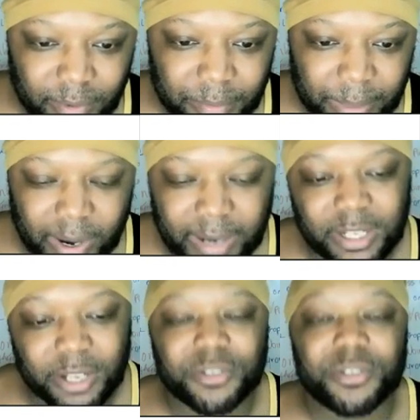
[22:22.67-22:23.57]
Remember,
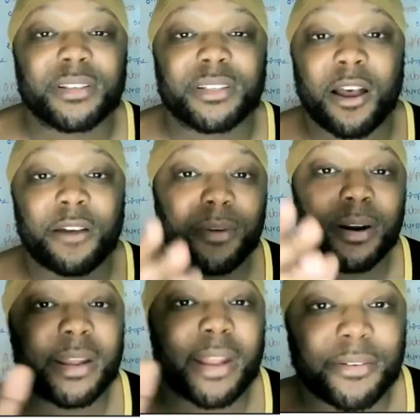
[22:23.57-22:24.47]
I told you the
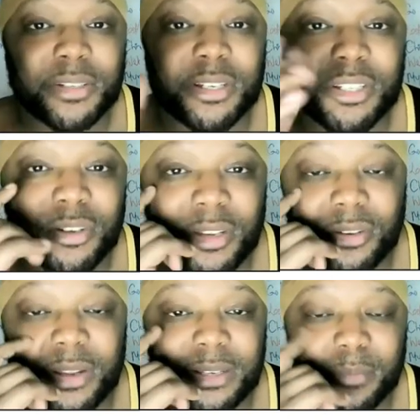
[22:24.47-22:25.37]
software that I was just
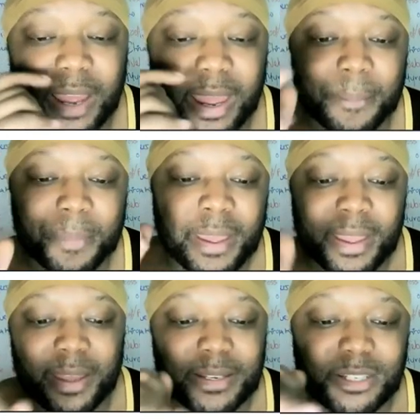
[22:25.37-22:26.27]
showing you that's black,
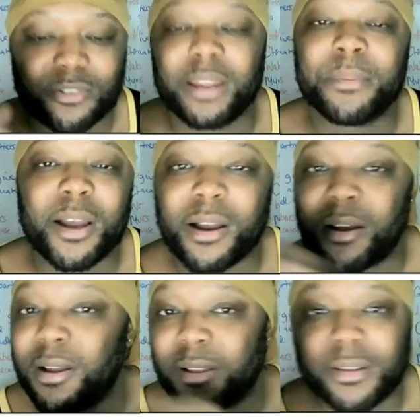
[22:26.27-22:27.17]
it scraped
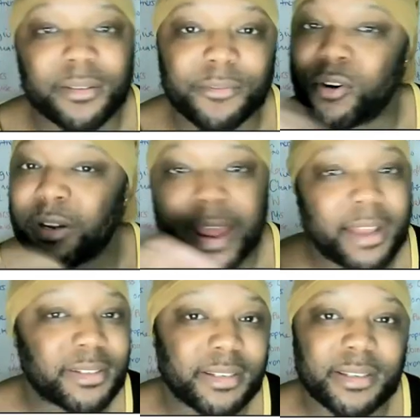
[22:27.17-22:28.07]
all the
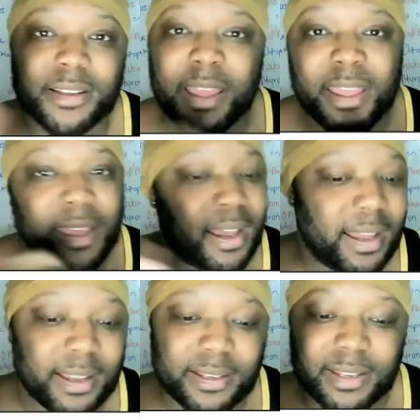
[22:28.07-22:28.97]
4,086
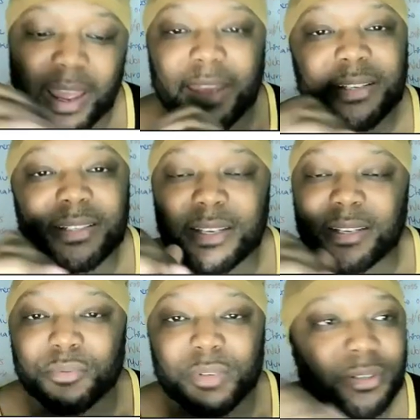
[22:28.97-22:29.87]

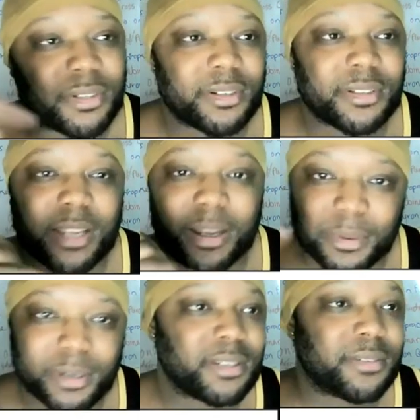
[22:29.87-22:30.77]
uh, realtors'
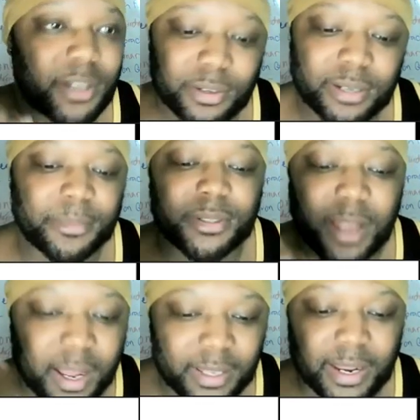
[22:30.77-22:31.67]
numbers, phone
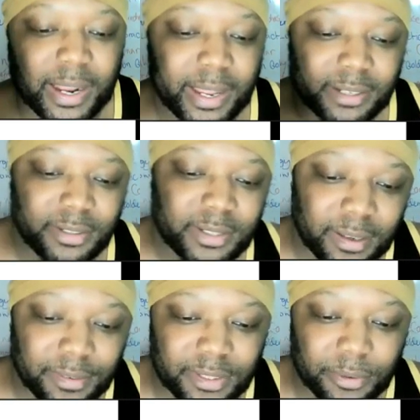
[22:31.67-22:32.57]
numbers, all of that extra
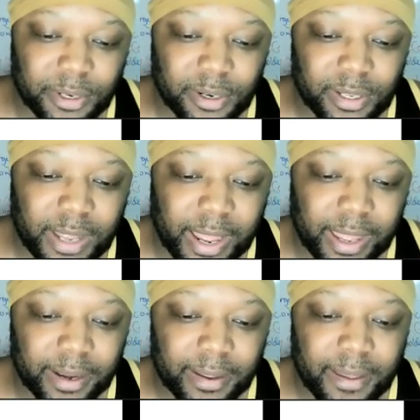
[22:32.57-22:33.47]
stuff. So we're on
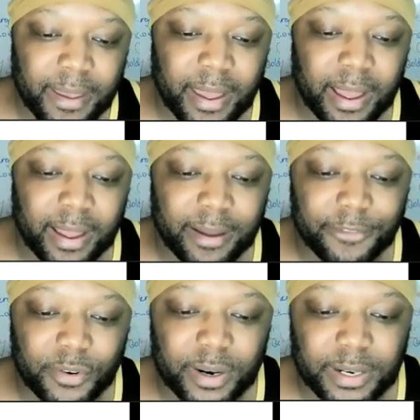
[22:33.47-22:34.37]
line
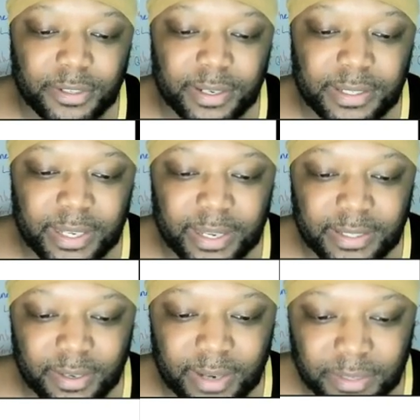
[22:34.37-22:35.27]
uh,
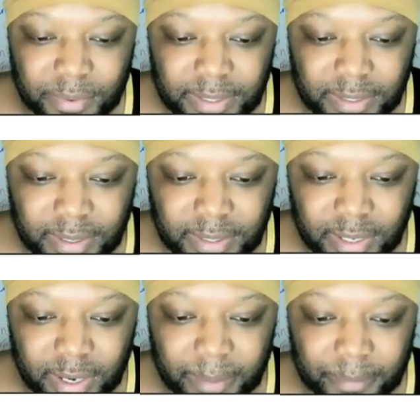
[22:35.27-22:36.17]
410. So that's where it's
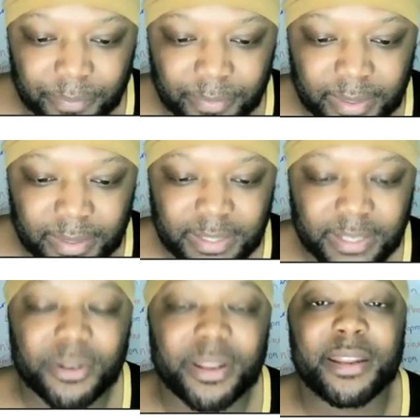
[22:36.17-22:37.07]
going to start.
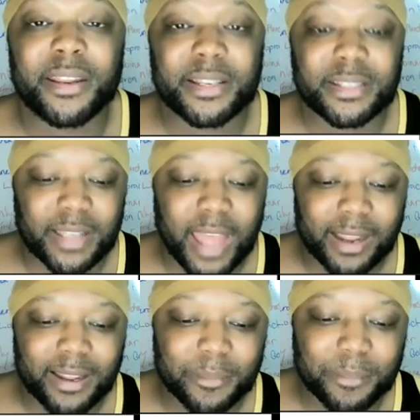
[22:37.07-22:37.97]
So that it doesn't
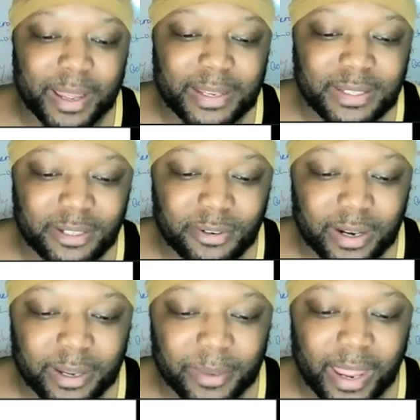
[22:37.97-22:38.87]
lock up my
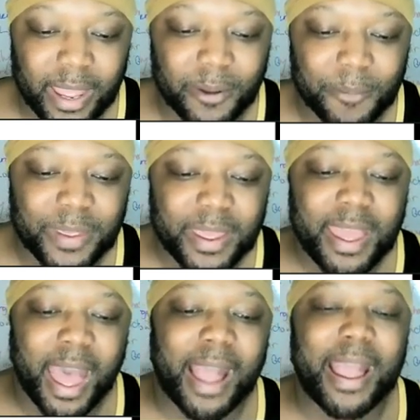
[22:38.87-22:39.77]
Instagram account,
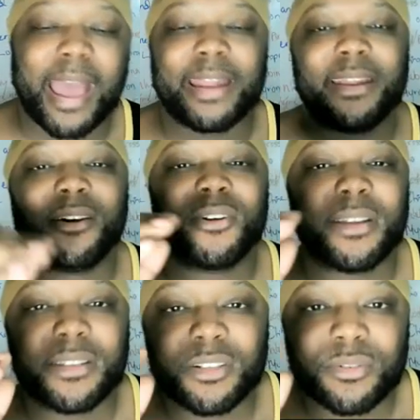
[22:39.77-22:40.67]
I got it
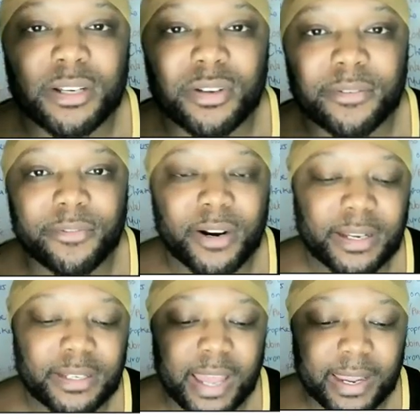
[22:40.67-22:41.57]
on a
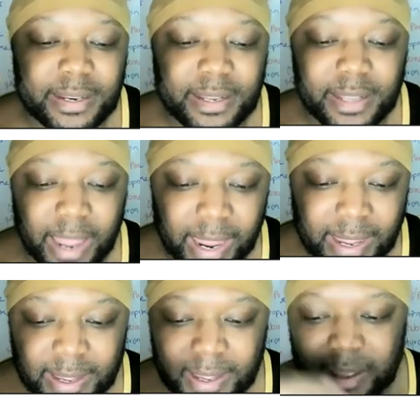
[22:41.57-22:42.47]
240 second
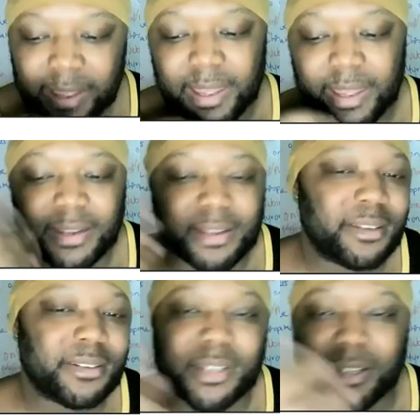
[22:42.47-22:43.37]
delay. And
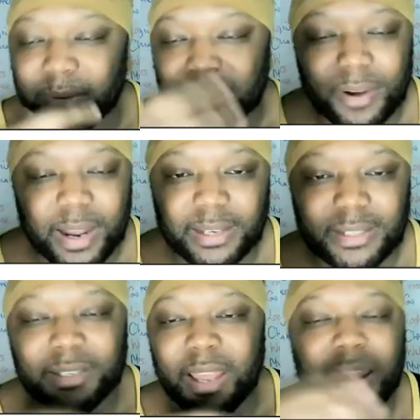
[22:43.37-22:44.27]
you still want to
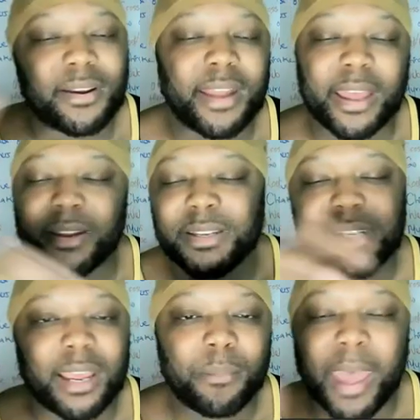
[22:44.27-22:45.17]
watch it every now and
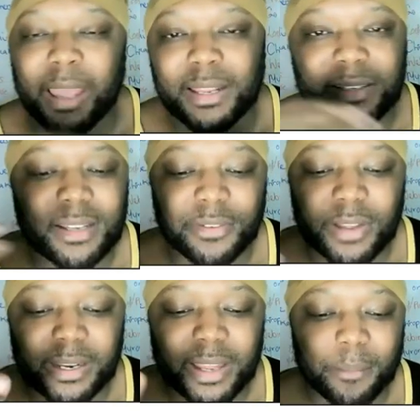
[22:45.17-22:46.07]
then, check back and
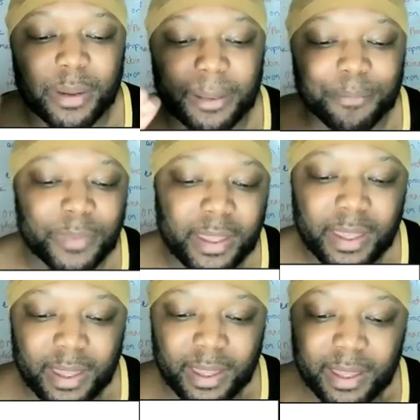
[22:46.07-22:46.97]
stuff like that. But
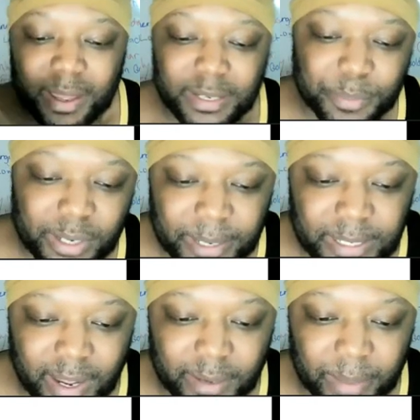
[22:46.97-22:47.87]
it's pretty
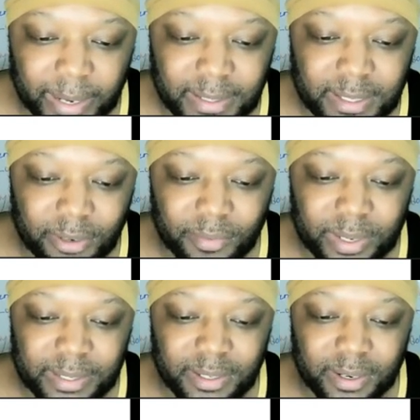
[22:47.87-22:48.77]
much automated.
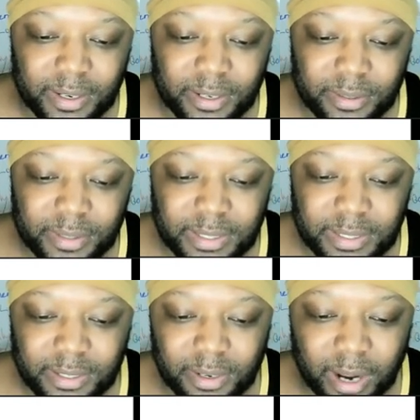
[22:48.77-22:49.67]
So what it's going to do
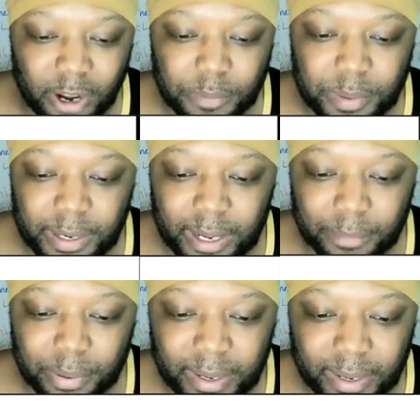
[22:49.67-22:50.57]
is it's going to open
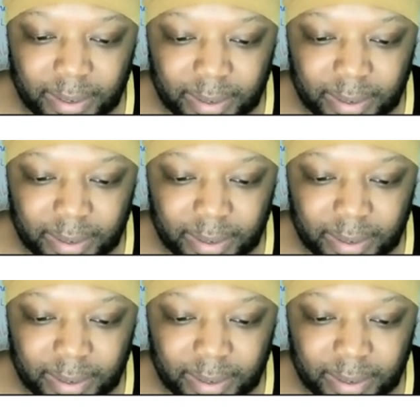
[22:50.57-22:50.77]
up.